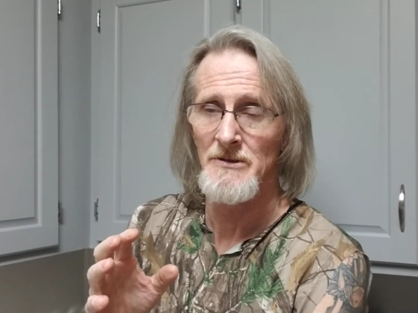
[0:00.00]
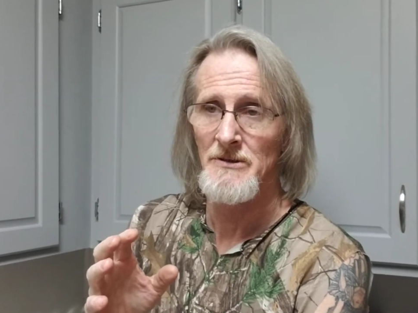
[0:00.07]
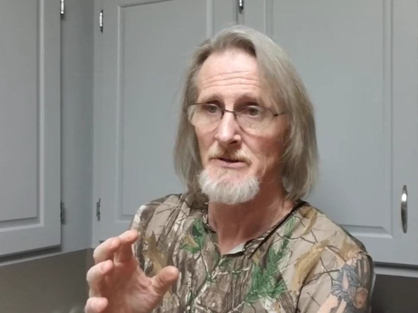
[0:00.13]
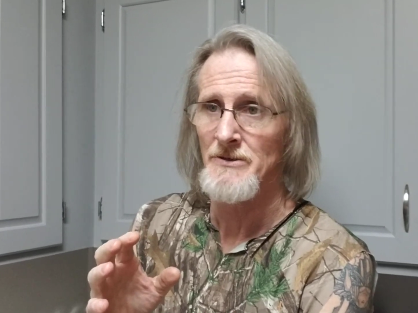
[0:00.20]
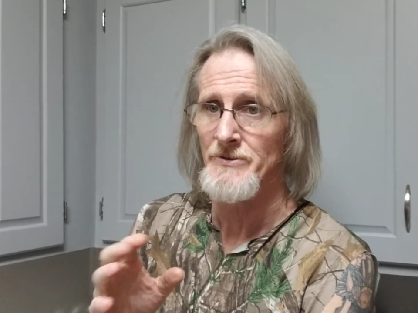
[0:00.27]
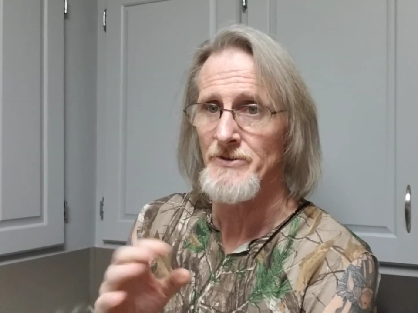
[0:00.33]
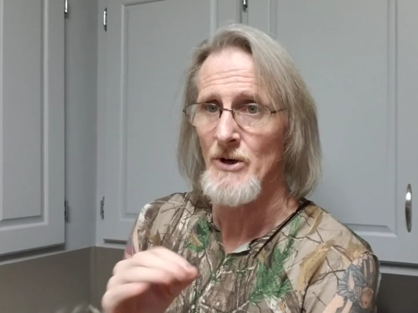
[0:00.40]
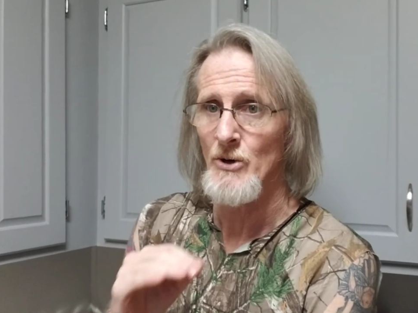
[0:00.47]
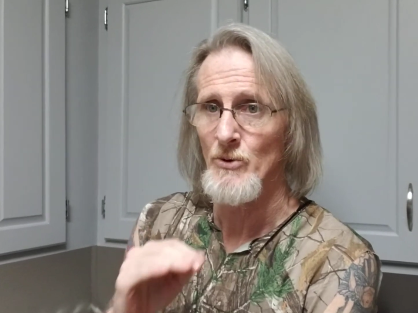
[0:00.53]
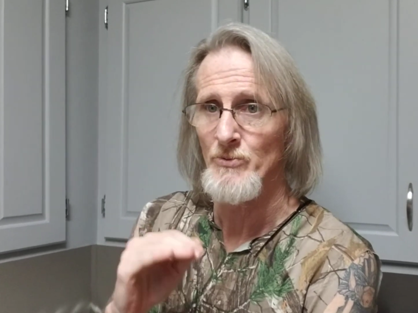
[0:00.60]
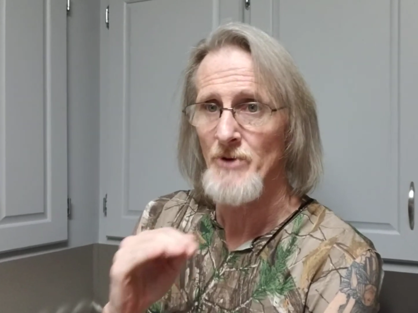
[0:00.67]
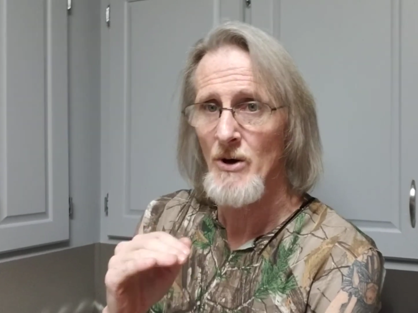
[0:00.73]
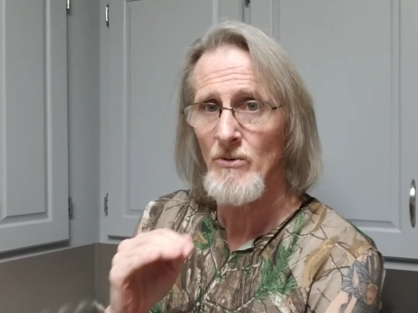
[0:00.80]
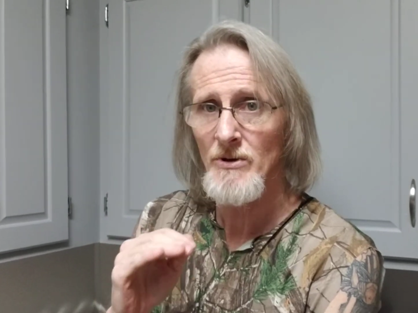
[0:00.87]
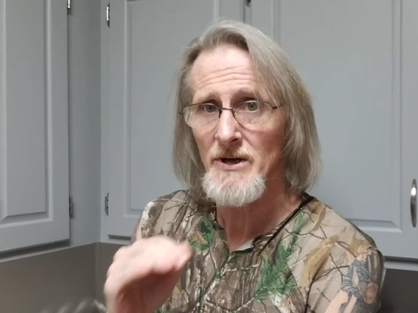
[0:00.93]
So
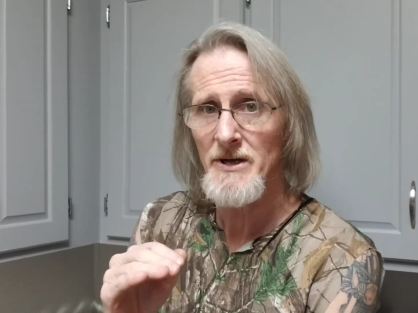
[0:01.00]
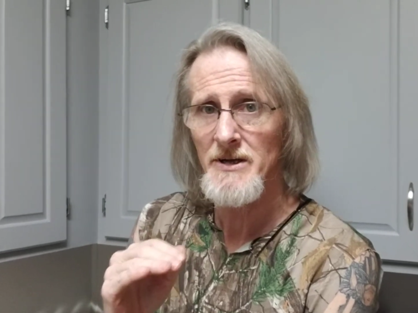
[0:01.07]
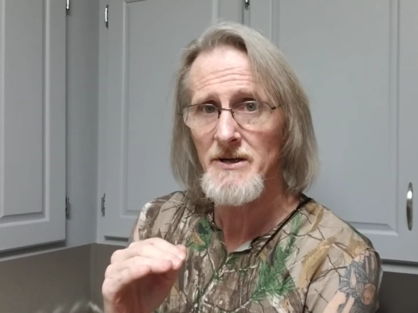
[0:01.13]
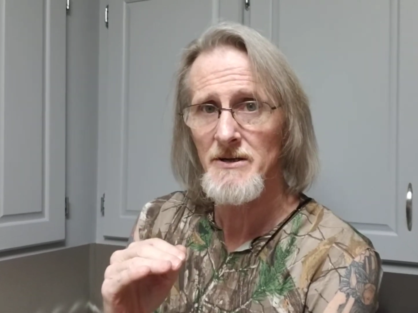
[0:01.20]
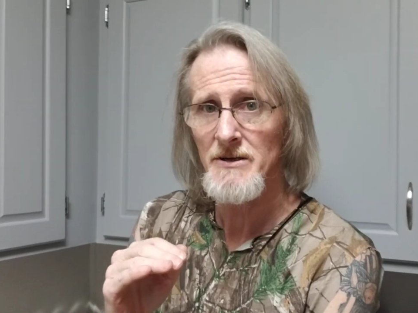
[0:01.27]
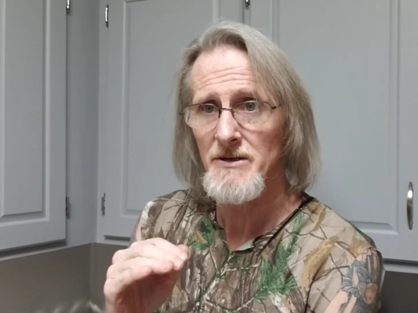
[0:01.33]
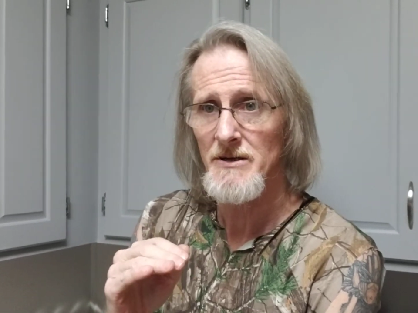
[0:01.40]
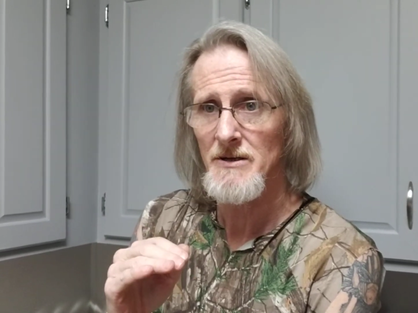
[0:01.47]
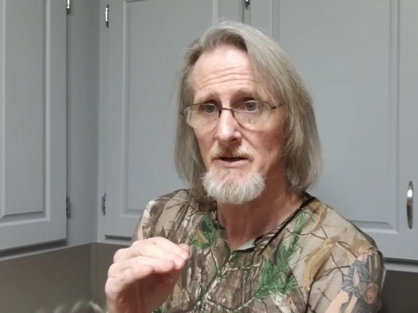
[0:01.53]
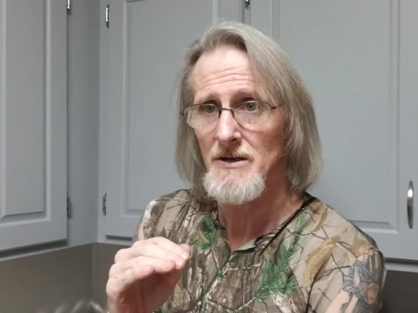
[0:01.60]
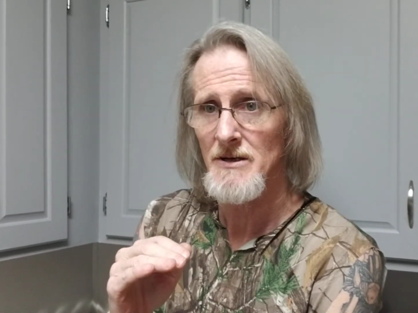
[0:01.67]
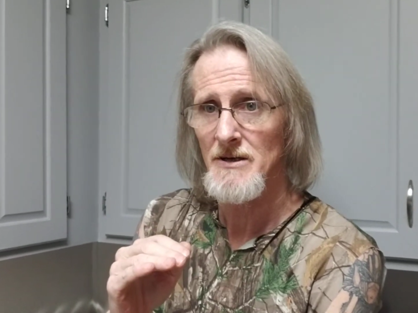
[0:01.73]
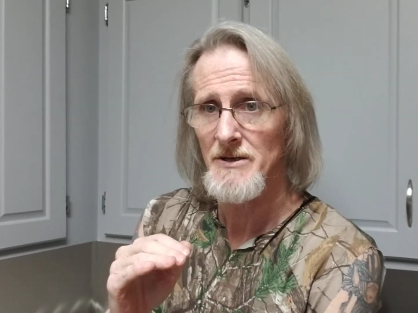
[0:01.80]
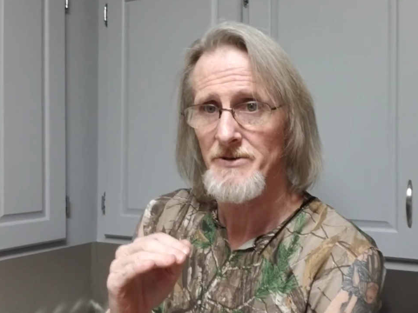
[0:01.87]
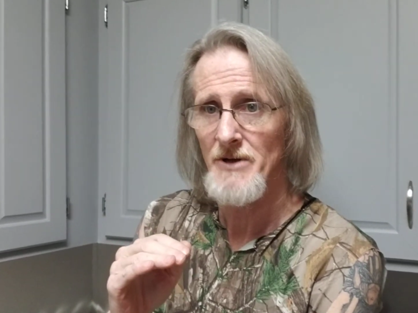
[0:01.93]
don't
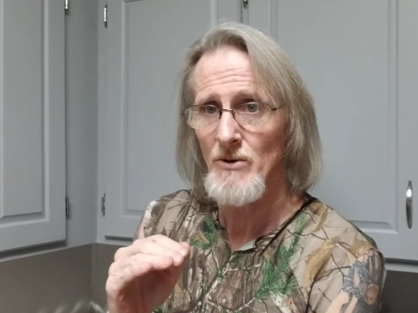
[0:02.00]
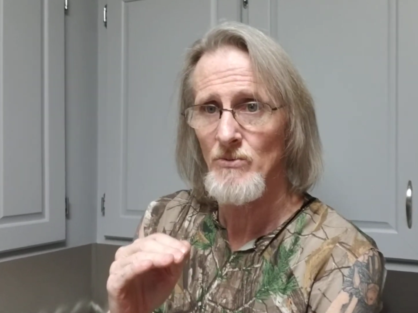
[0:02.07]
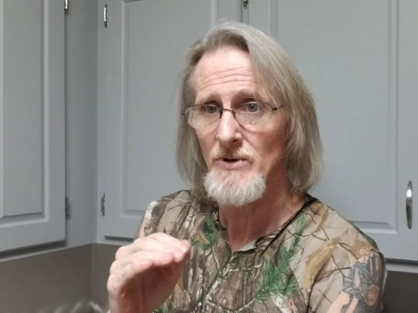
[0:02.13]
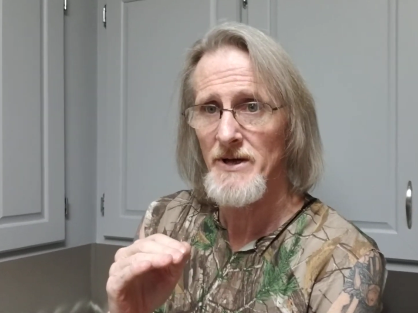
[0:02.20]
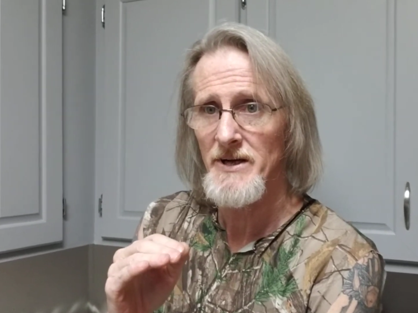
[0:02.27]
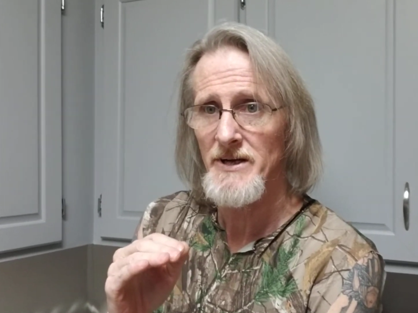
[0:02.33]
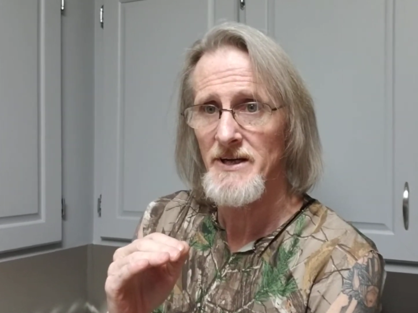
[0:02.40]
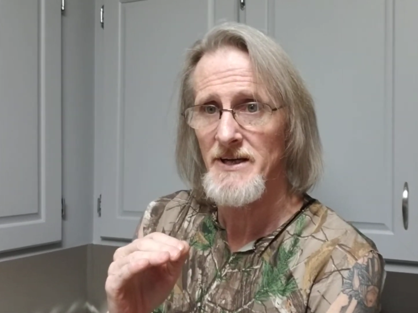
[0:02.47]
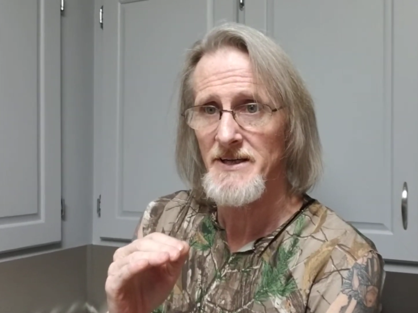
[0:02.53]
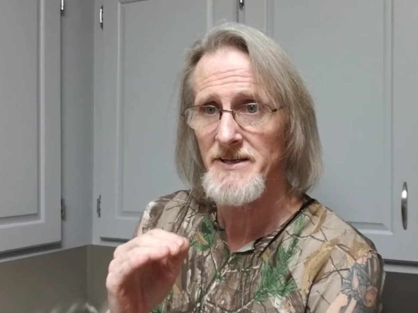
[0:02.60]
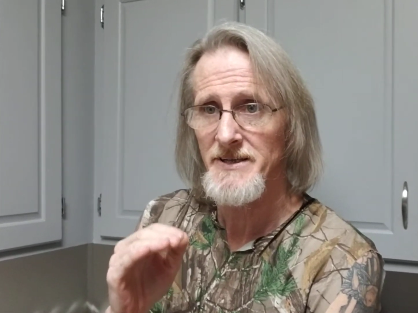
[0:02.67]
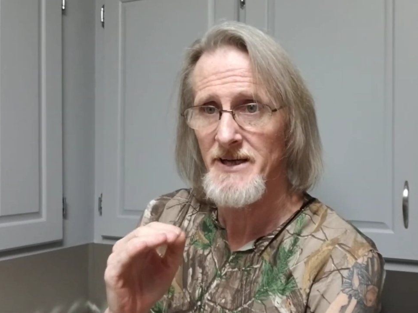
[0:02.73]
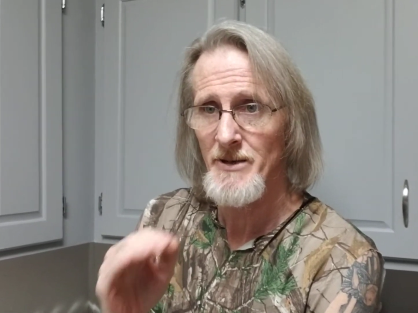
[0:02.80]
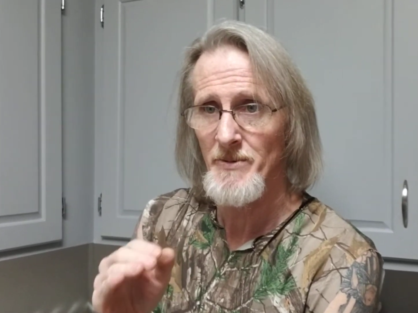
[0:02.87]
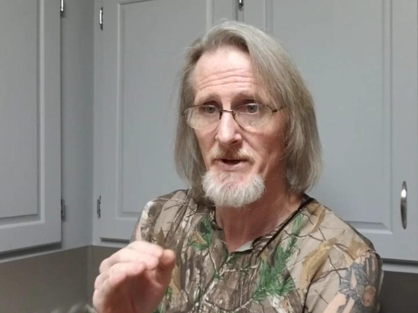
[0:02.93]
let it
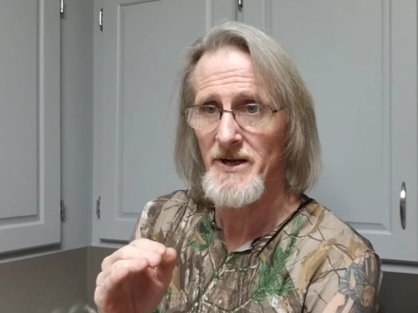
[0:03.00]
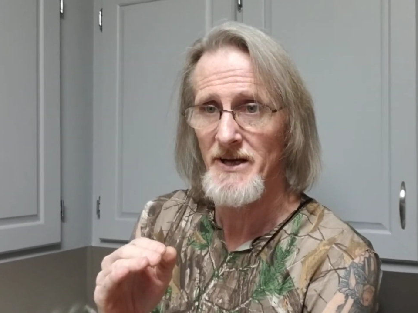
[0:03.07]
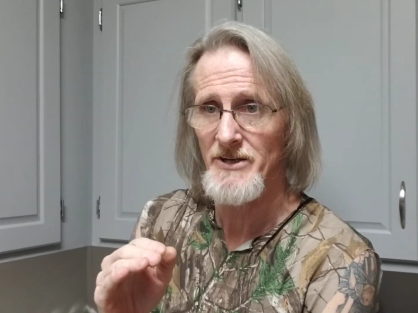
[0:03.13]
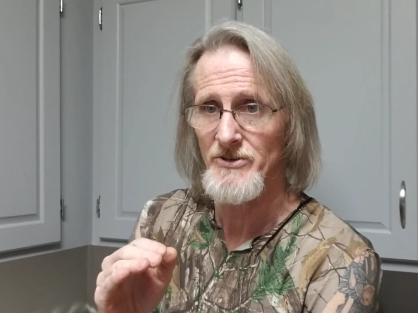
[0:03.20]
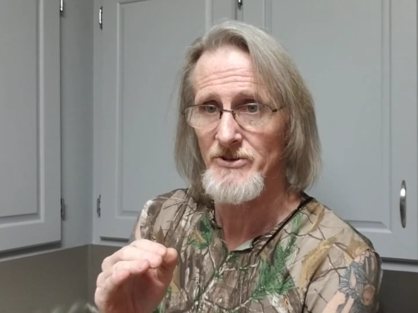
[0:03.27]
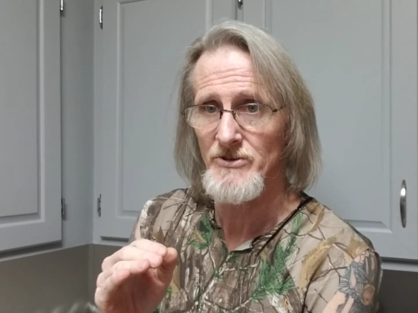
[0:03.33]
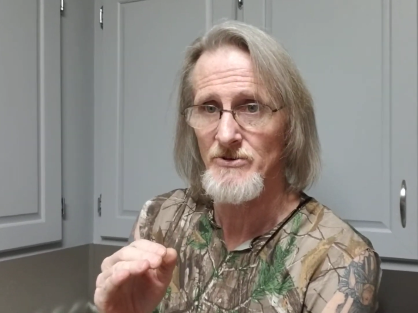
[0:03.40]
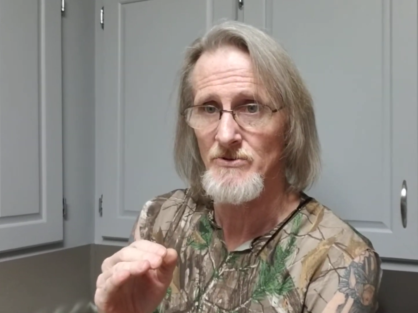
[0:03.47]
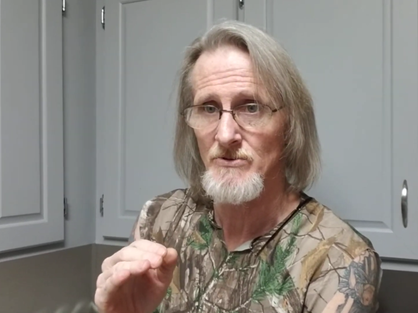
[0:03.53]
intimidate you.